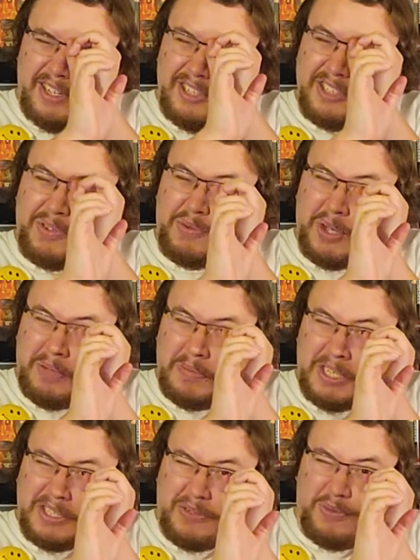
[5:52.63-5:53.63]
Is he
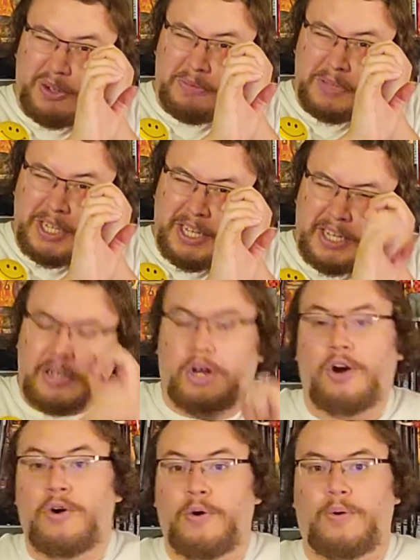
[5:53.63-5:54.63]
filming? Is he filming yet?
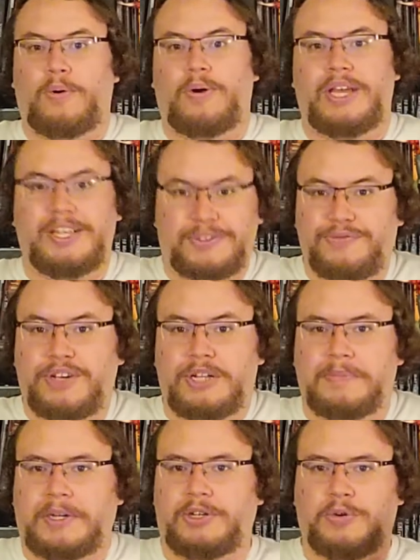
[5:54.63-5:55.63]
Oh, he's filming.